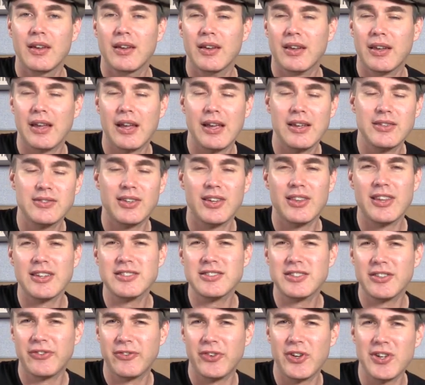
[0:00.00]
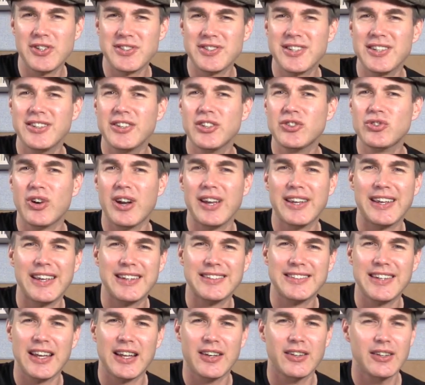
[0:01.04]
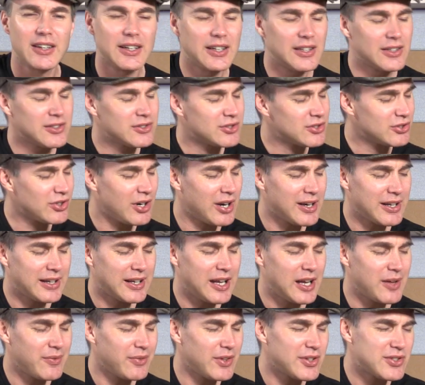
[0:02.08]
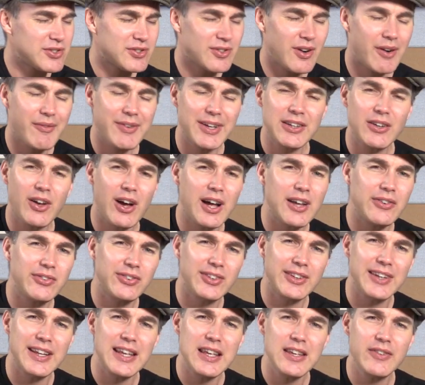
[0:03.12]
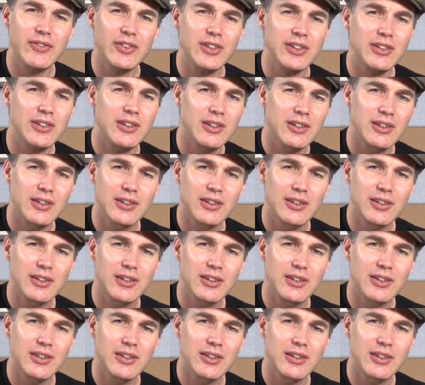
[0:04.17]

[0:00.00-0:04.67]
Okay, so that's the first thing to try and get down. Just trying to keep the strumming nice and even,